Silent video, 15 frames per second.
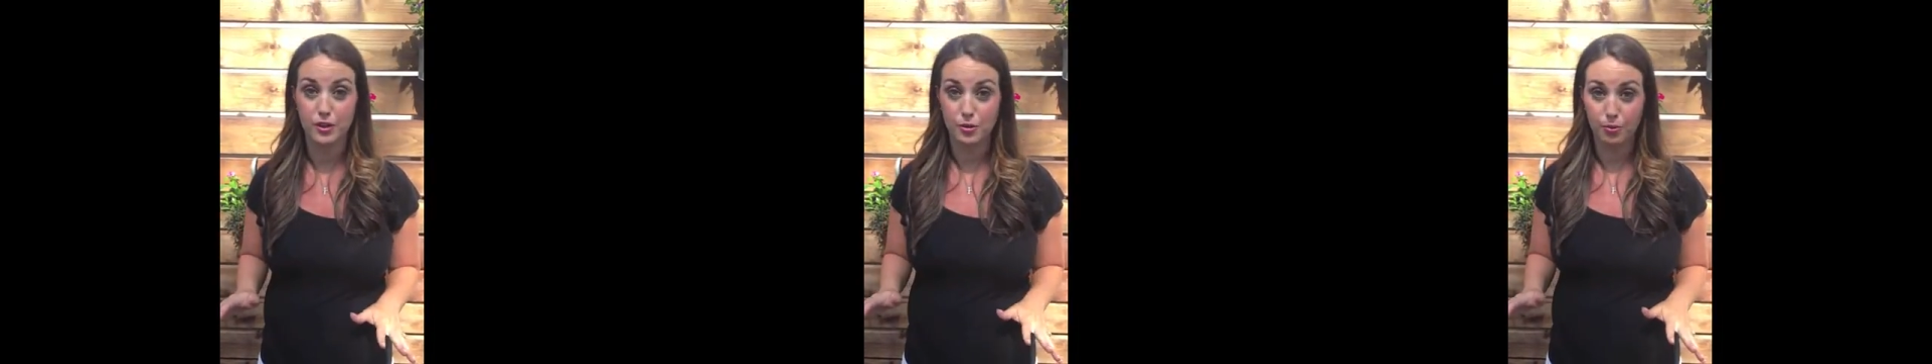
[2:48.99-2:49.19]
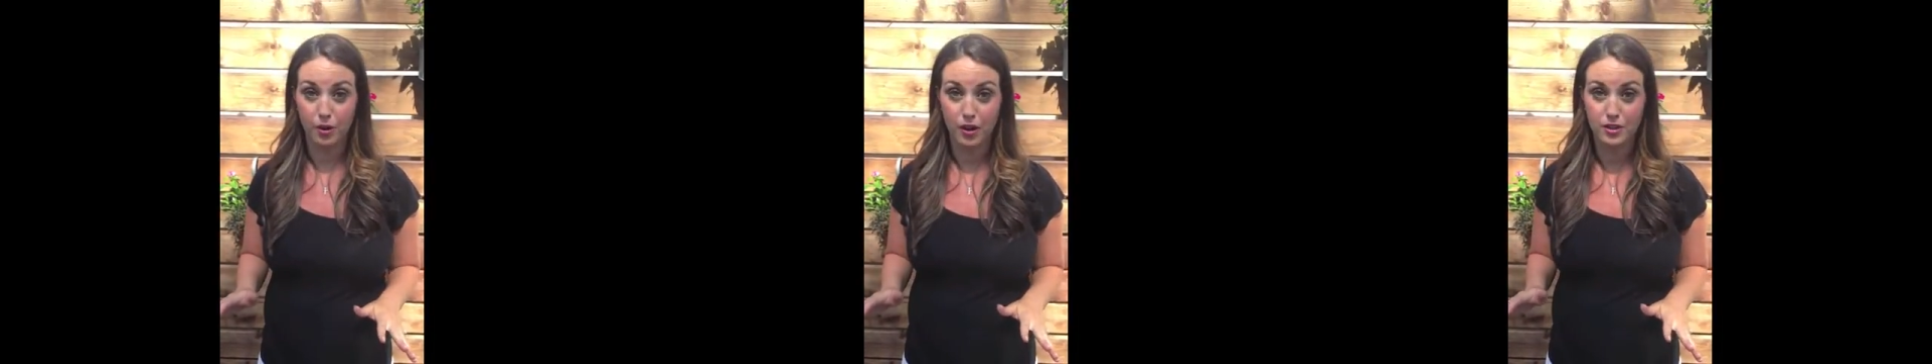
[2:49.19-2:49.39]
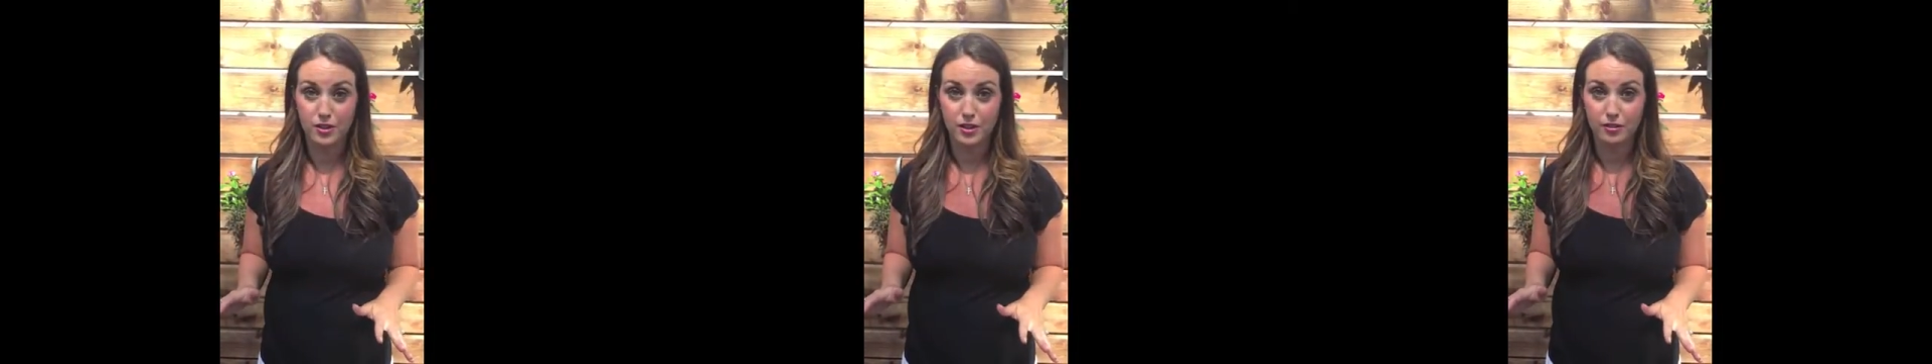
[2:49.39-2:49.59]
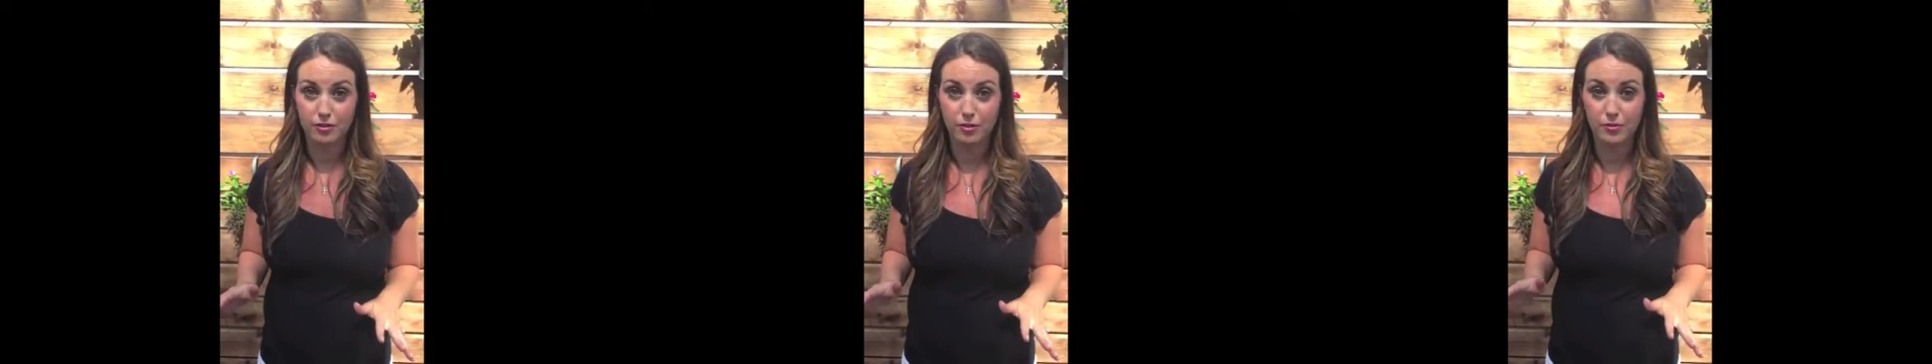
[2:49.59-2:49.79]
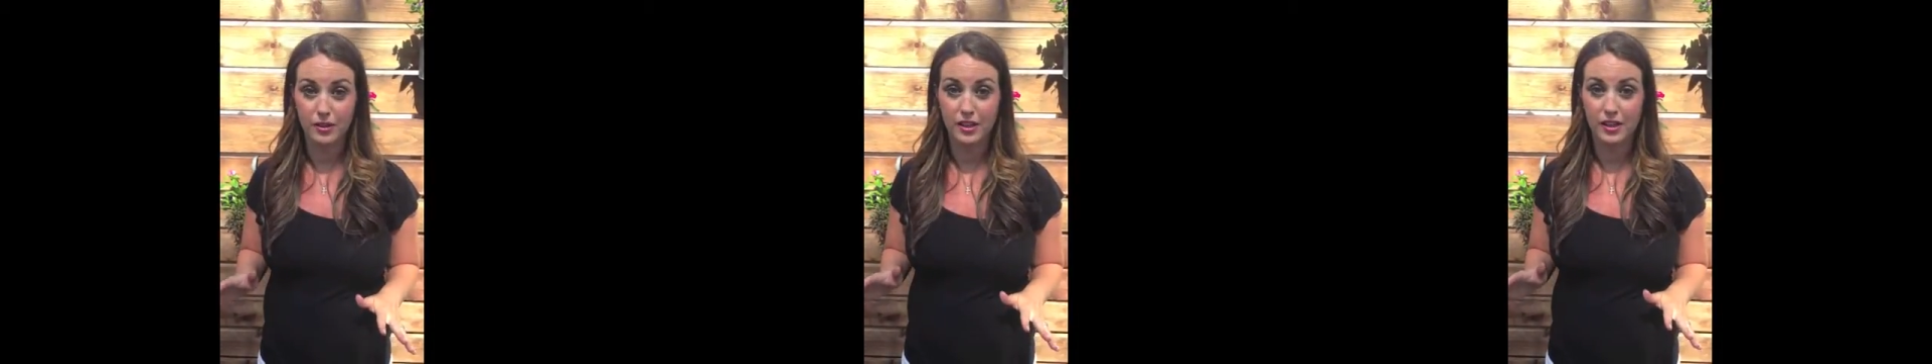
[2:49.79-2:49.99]
new project
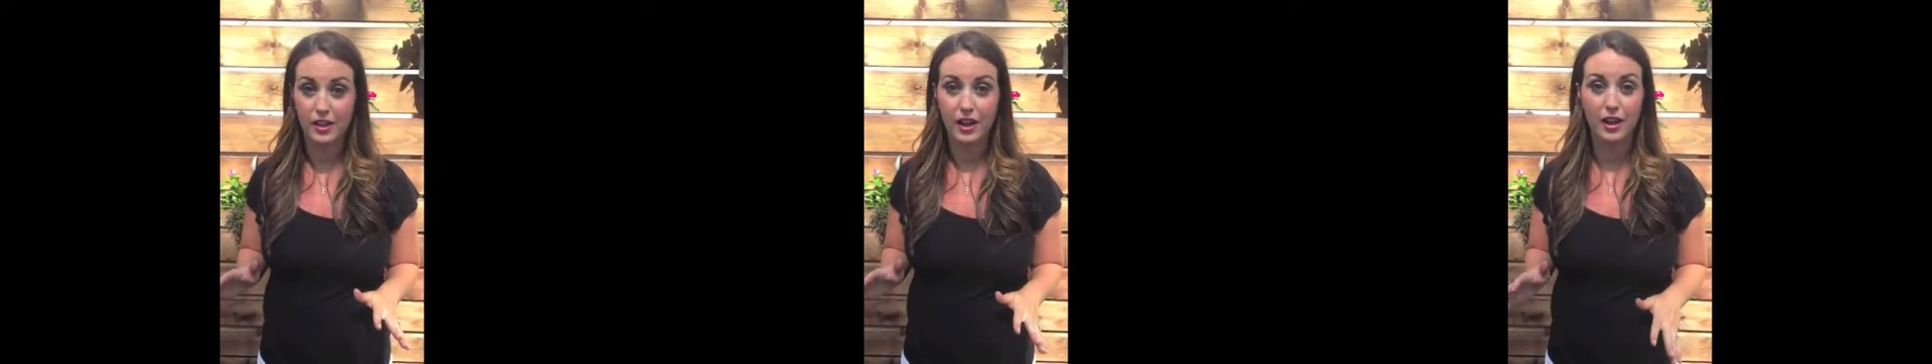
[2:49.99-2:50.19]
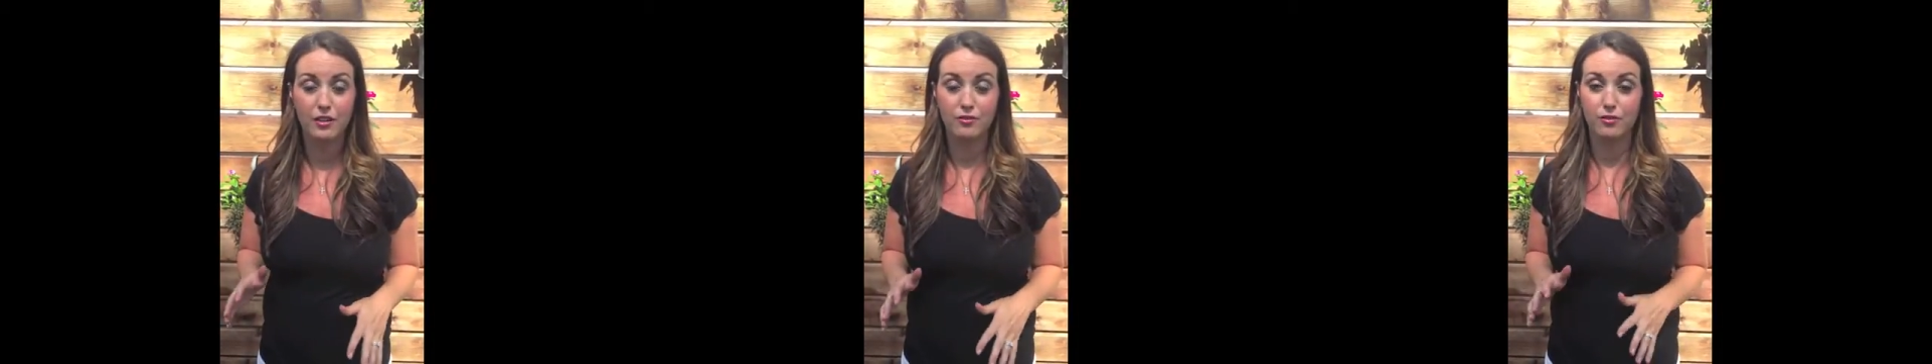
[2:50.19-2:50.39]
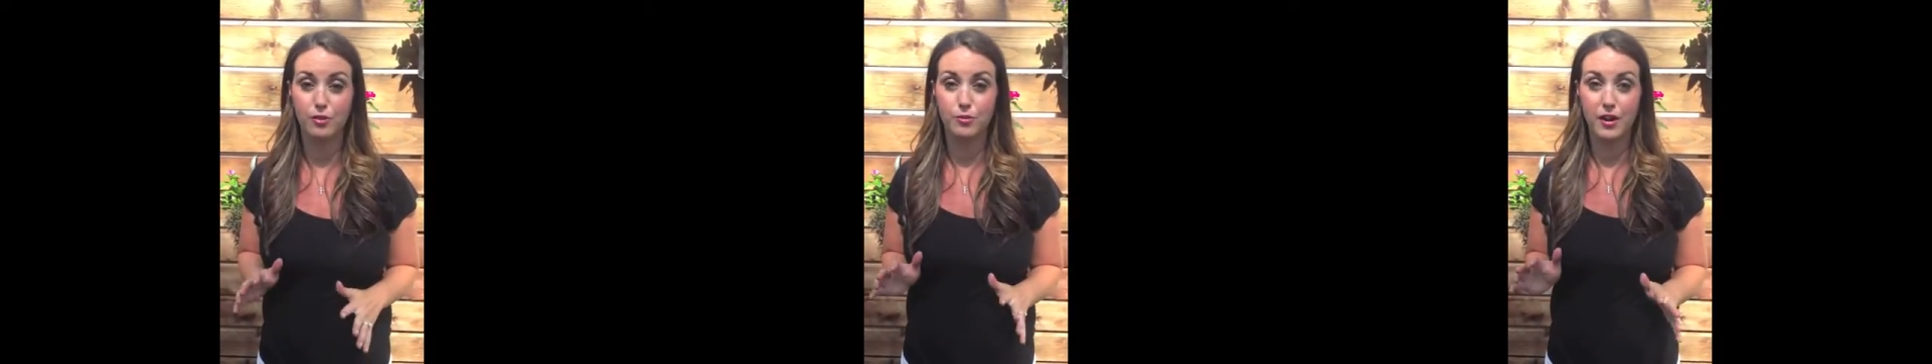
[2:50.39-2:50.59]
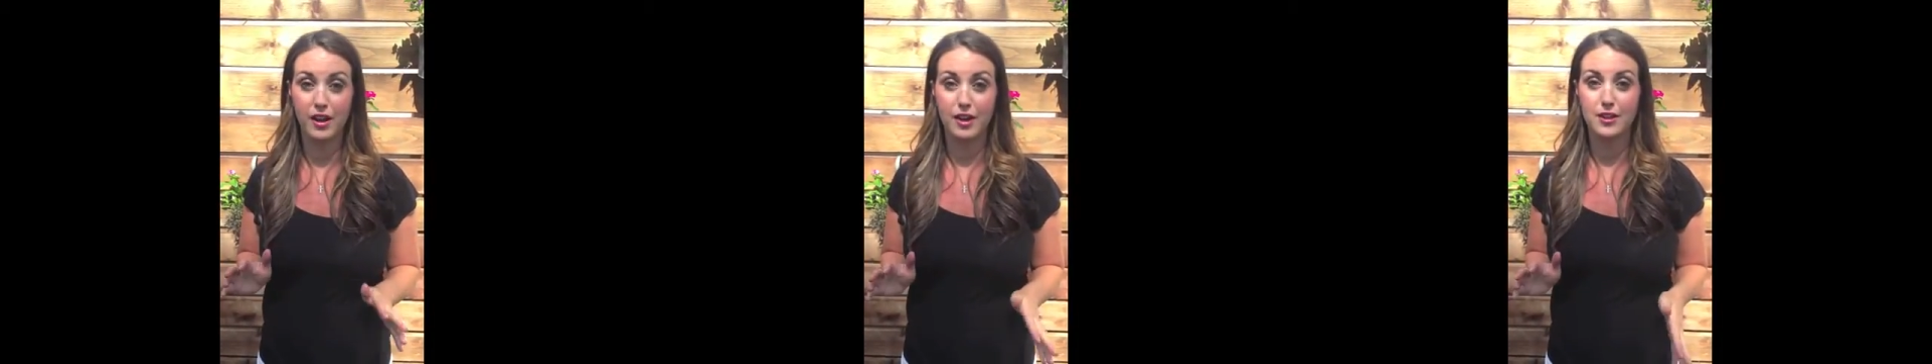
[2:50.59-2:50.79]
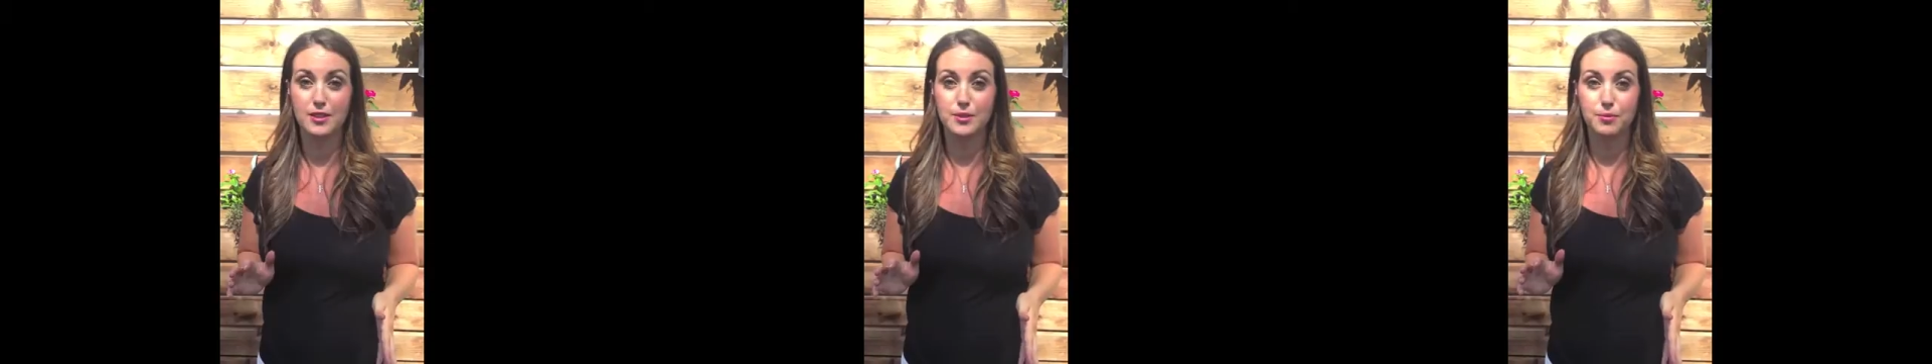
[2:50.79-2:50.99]
for me and for my
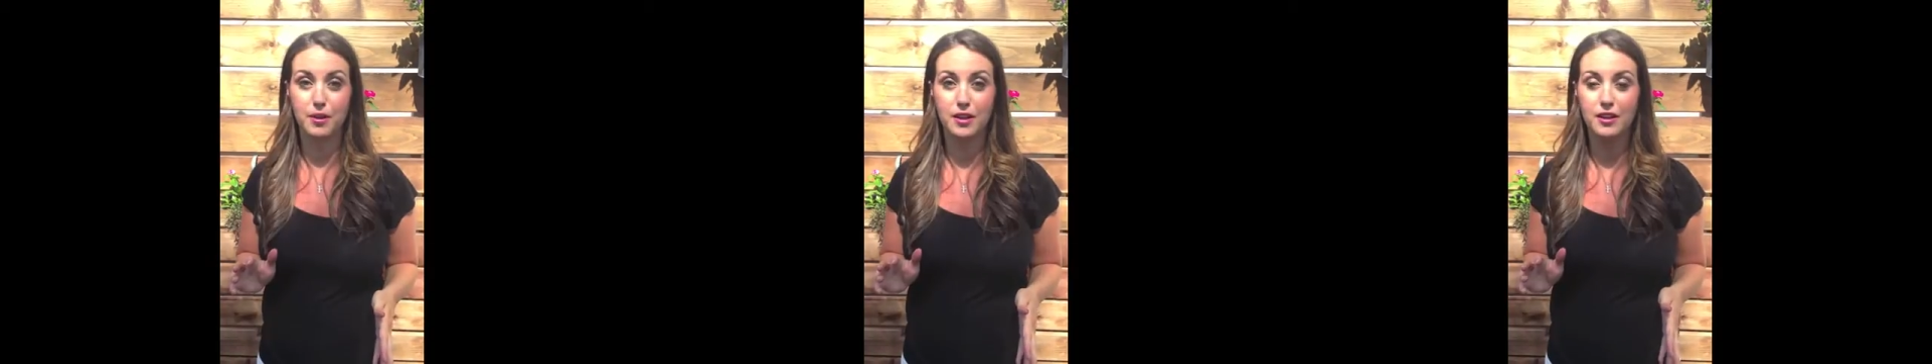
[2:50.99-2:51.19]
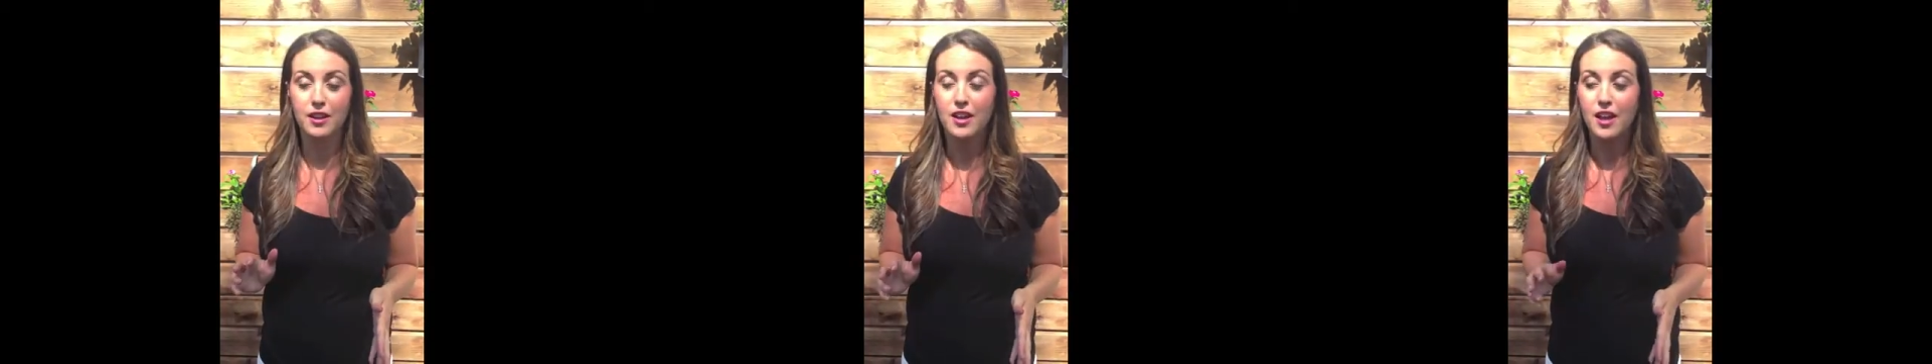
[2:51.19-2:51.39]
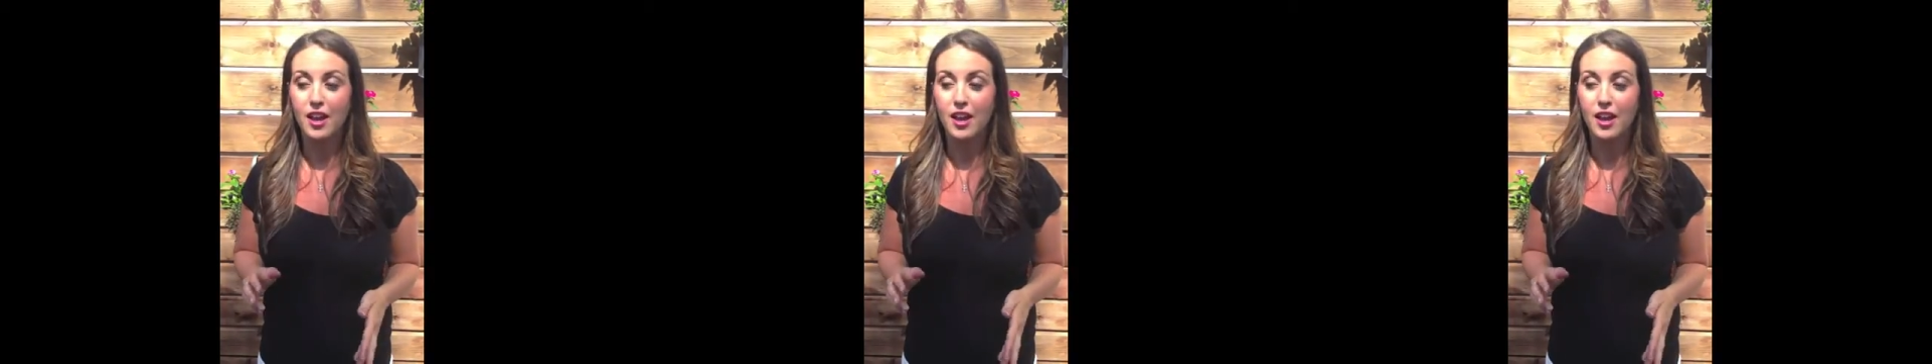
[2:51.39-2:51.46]
husband,